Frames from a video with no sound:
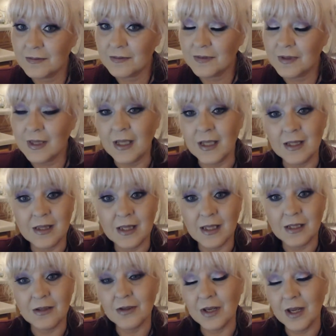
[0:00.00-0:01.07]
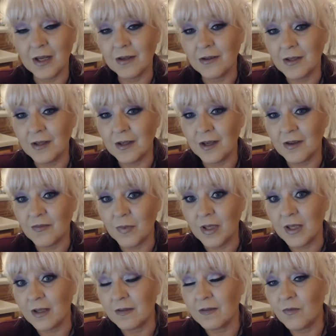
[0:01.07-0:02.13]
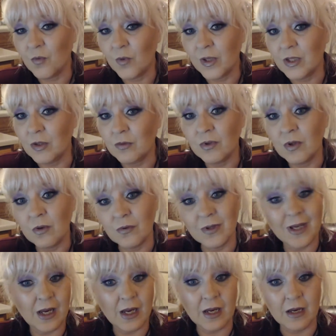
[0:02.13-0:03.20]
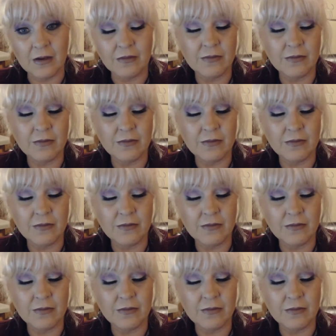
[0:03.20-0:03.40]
think that you're not good enough because of what you don't have.